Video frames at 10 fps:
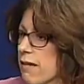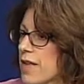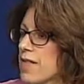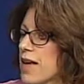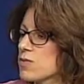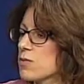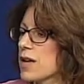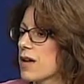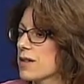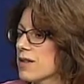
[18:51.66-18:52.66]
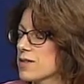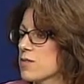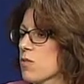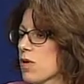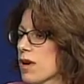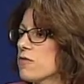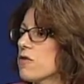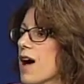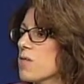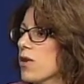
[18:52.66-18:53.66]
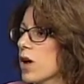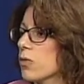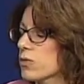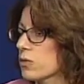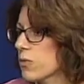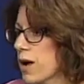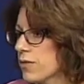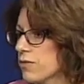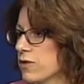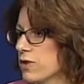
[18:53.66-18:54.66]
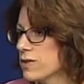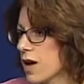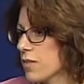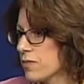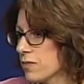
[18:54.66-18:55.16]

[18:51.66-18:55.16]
And that's, we got to get some more. And fiber helps what? Fill us up,